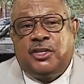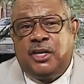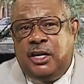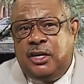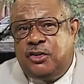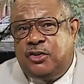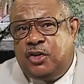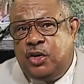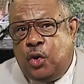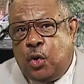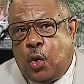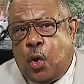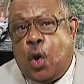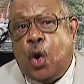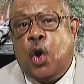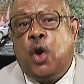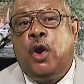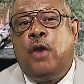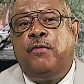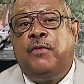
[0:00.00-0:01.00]
is the
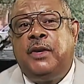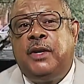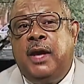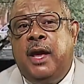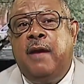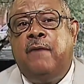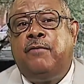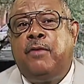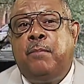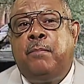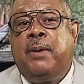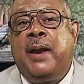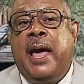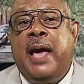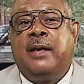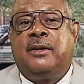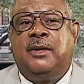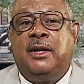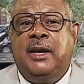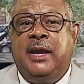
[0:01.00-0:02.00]
order of the day of the
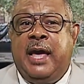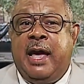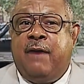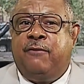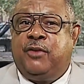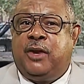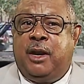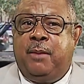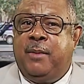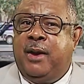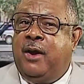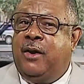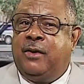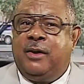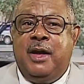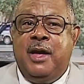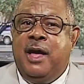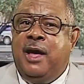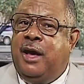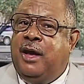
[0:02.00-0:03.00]
blacks and the African American.
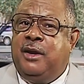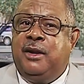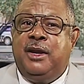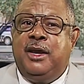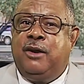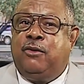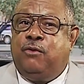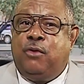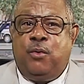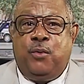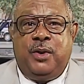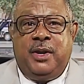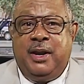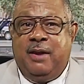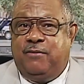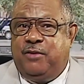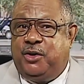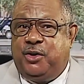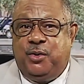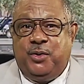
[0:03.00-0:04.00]
A Negro would
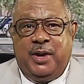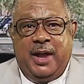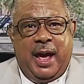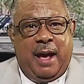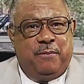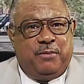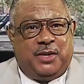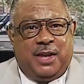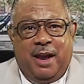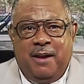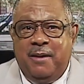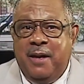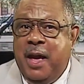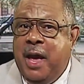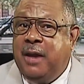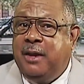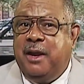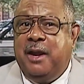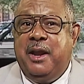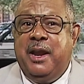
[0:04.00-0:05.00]
never do that. I'm telling you,
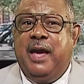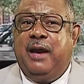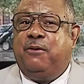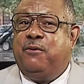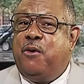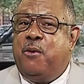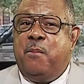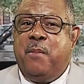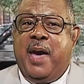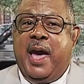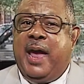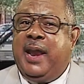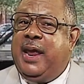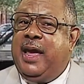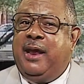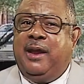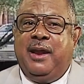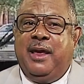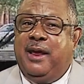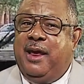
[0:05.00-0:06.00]
the Negro man,
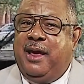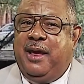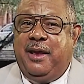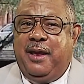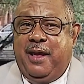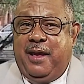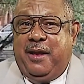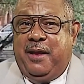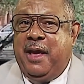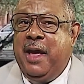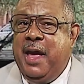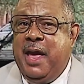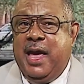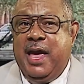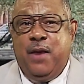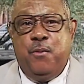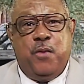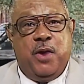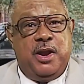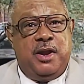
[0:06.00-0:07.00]
he, he, he
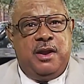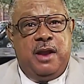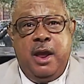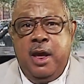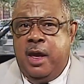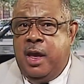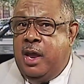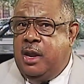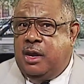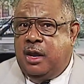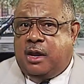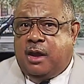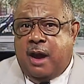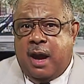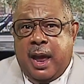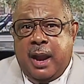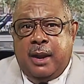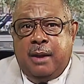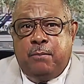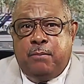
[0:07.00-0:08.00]
wouldn't. He, the
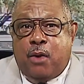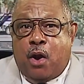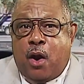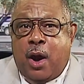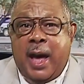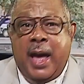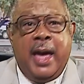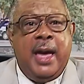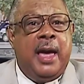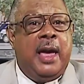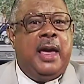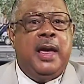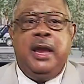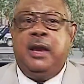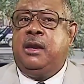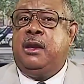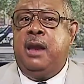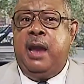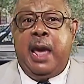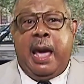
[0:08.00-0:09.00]
colored boy, he'd
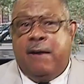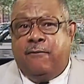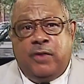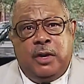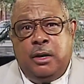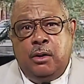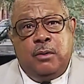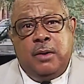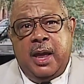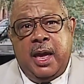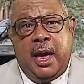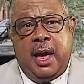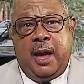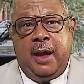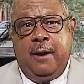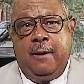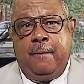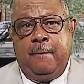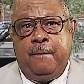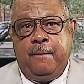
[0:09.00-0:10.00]
never do
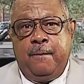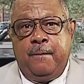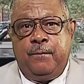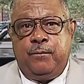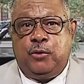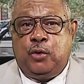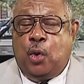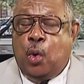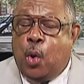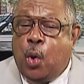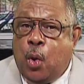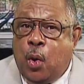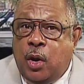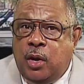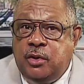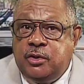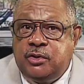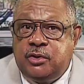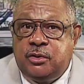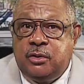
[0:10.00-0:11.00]
that.
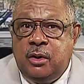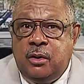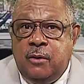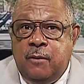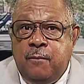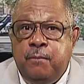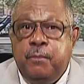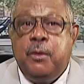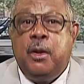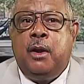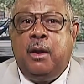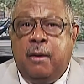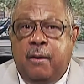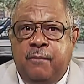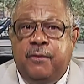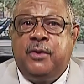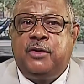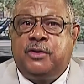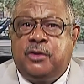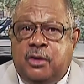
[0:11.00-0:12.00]
Cause
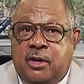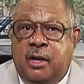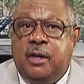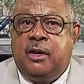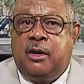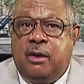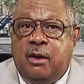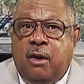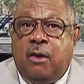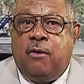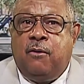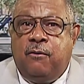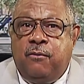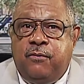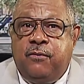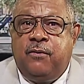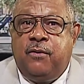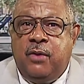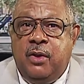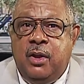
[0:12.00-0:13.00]
others cut it off,